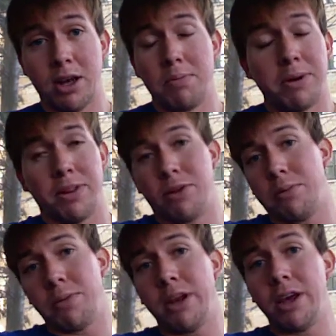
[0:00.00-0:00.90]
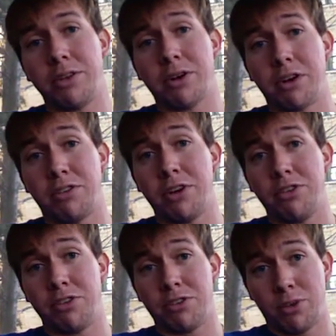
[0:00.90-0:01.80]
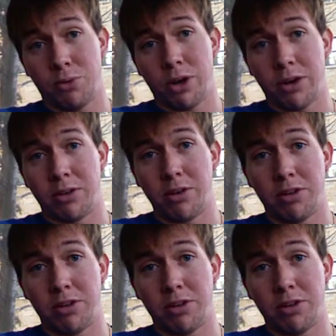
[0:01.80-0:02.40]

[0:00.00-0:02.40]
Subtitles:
but there are many other carcinogens as well,